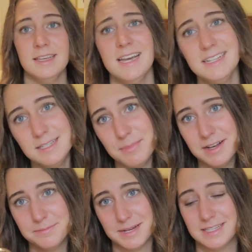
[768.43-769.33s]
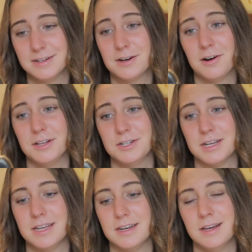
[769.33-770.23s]
yes, basically college
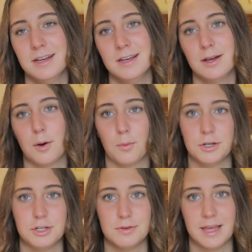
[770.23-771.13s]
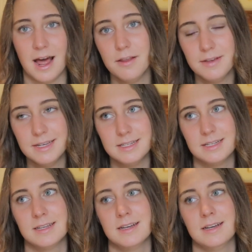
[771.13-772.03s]
and what you get out of it.
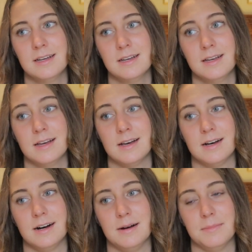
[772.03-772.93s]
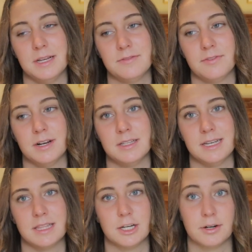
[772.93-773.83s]
Um, as far as
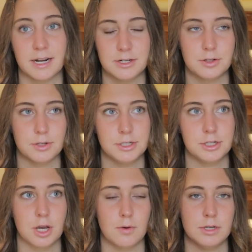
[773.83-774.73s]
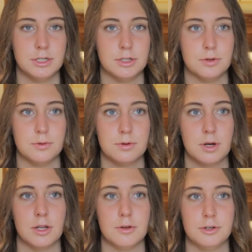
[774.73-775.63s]
like the credentials to go into
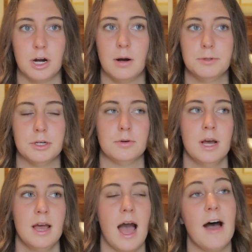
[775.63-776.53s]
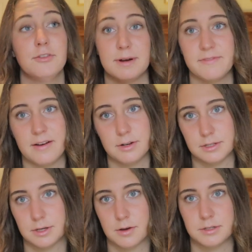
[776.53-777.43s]
a new job. So after my five years
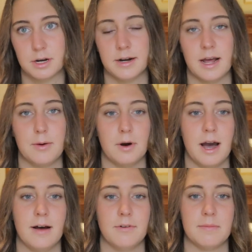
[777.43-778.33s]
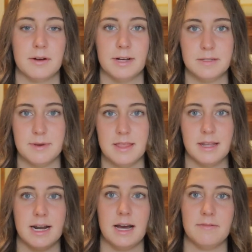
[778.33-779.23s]
in the Coast Guard, I will have on my resume that
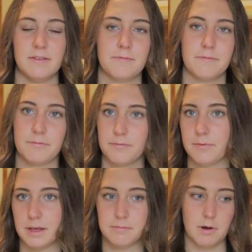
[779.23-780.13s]
I have a like